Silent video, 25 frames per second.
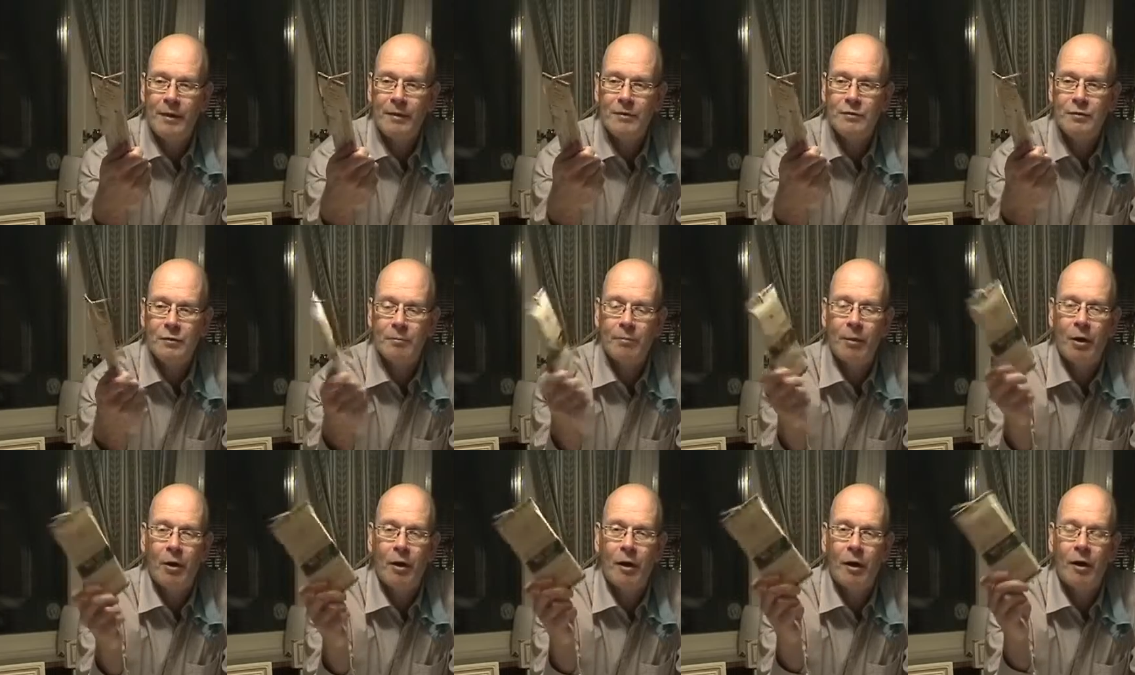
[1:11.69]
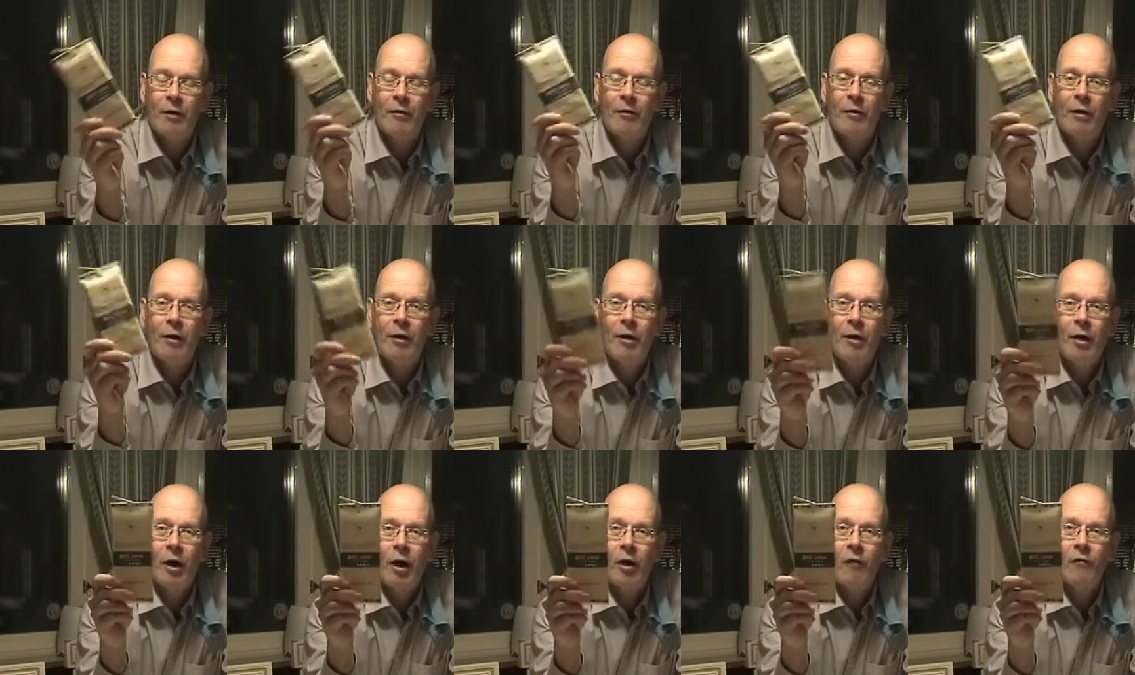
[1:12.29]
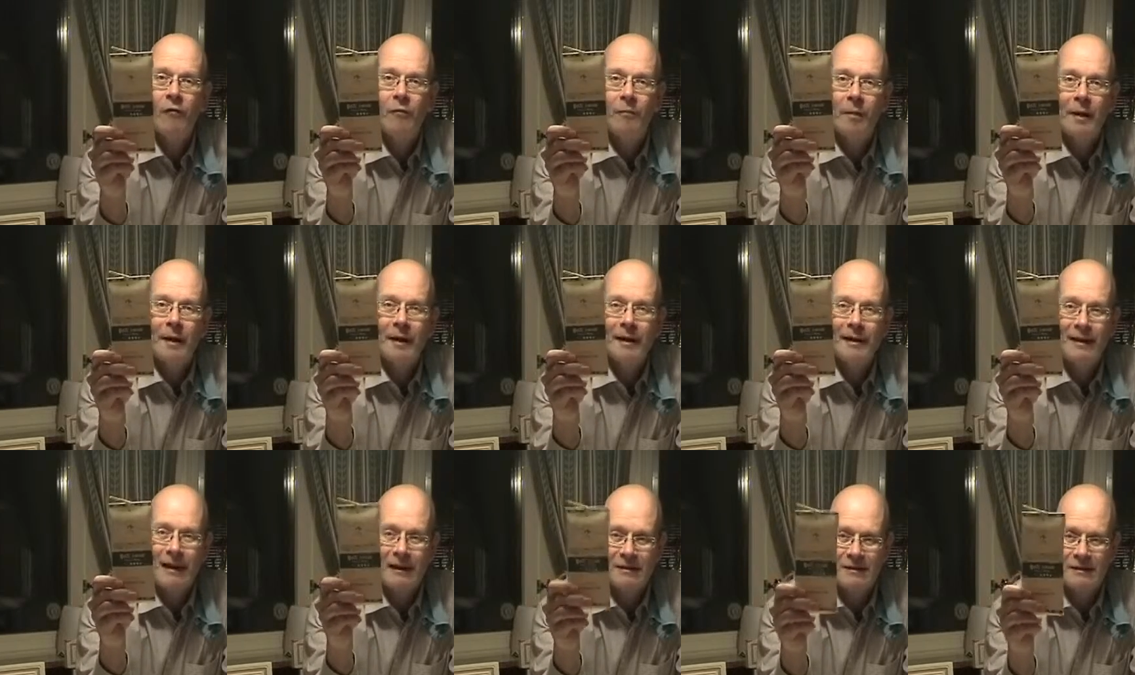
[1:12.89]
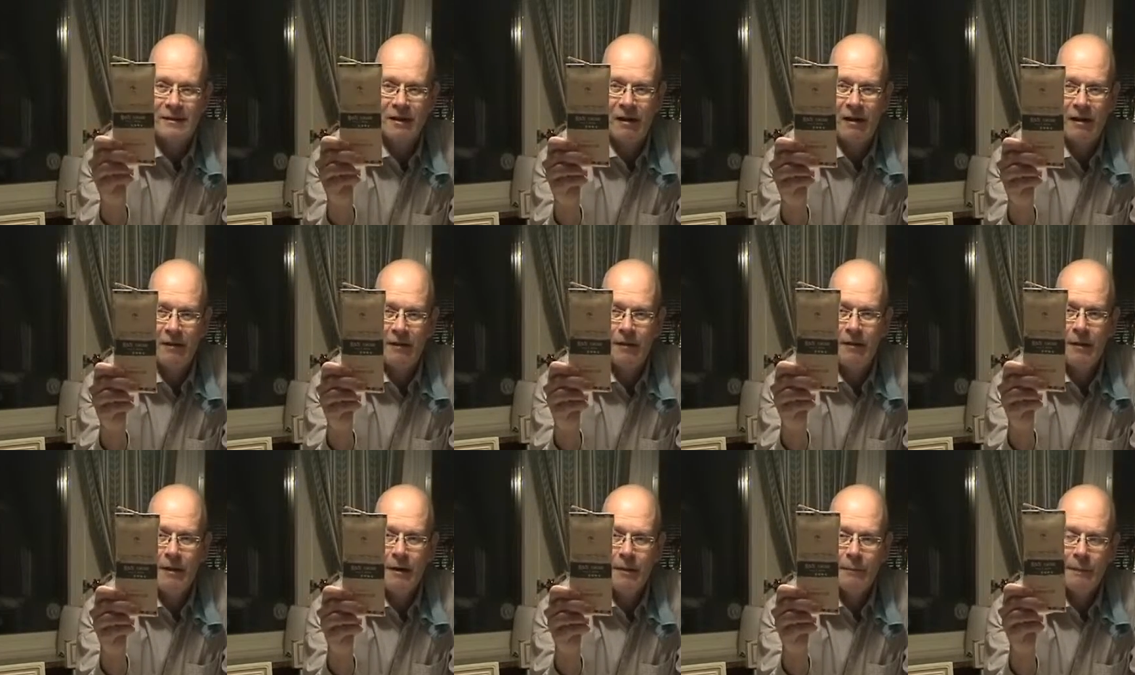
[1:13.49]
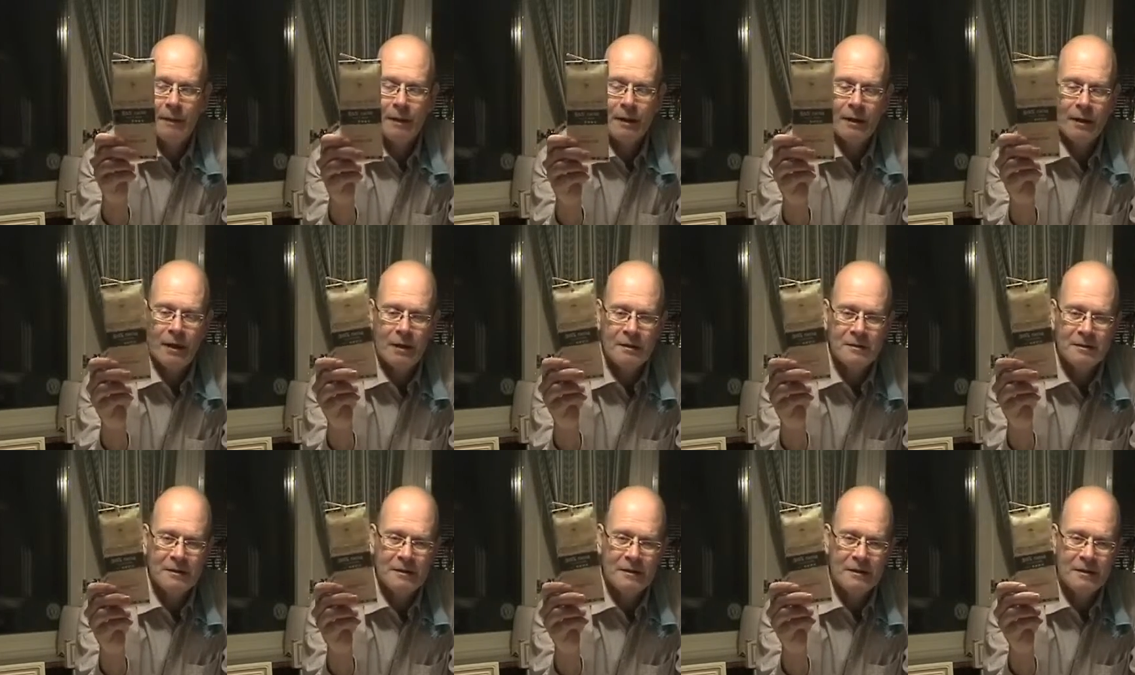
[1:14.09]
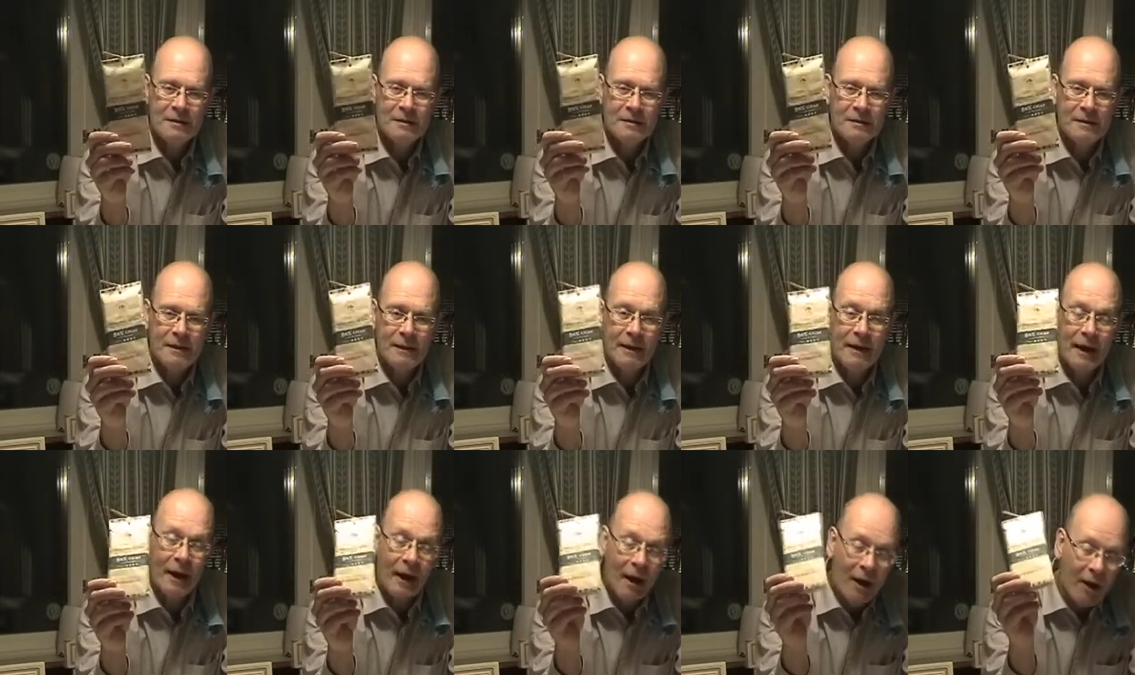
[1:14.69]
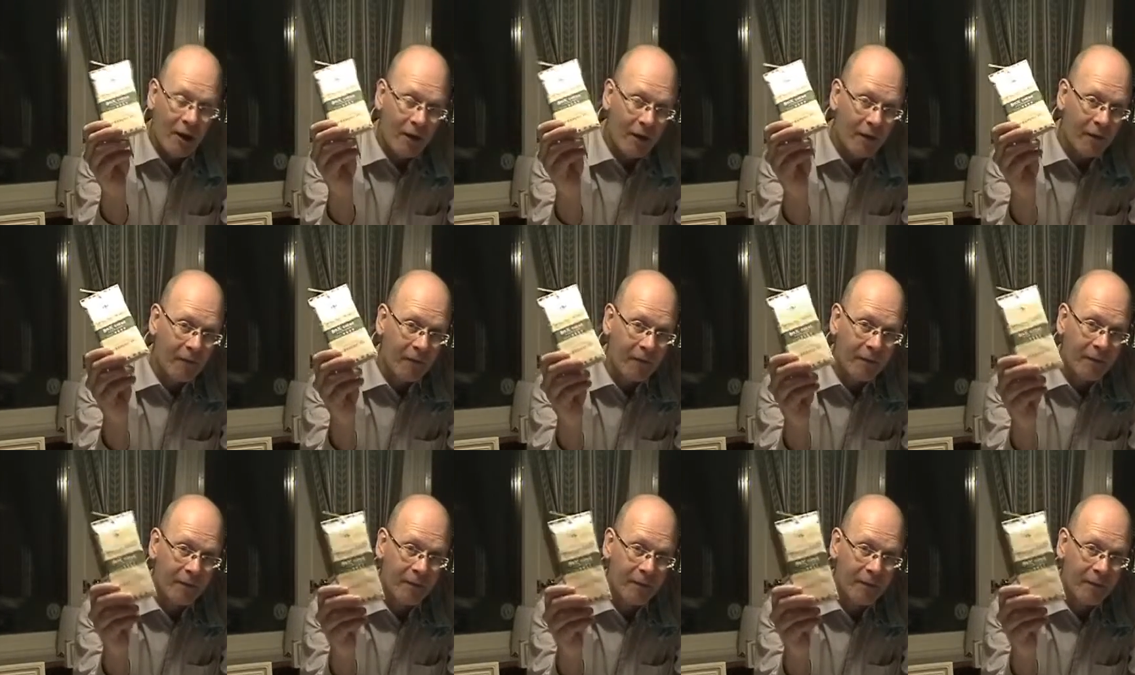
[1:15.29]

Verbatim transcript: bean to bar of Madagascar. Madagascar is a